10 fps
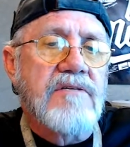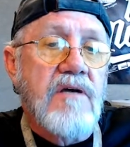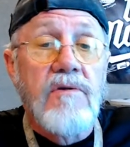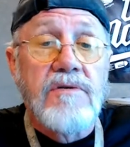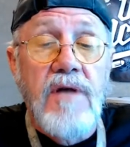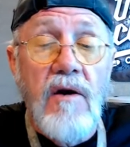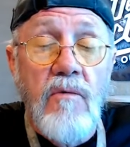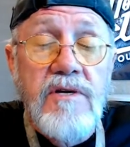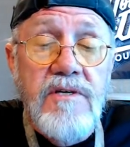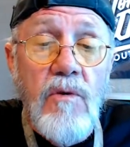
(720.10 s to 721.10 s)
or there's not a
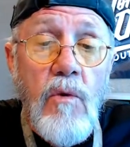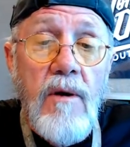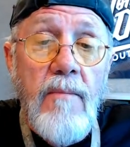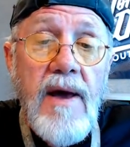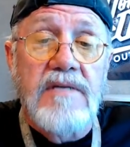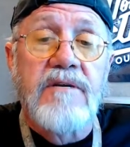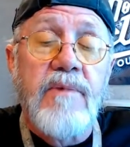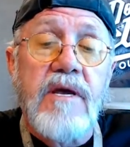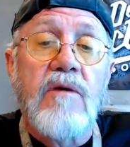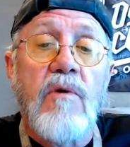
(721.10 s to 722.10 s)
reason to wear a mask to
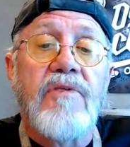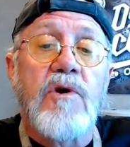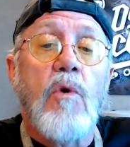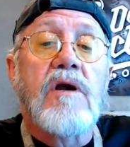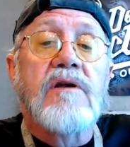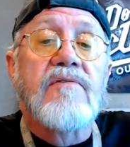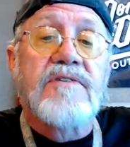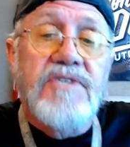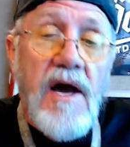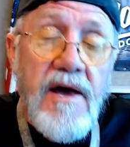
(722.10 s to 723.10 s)
begin with, according to the
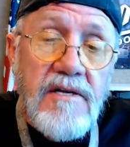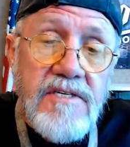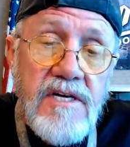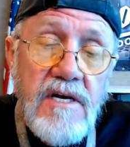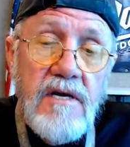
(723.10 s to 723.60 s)
science.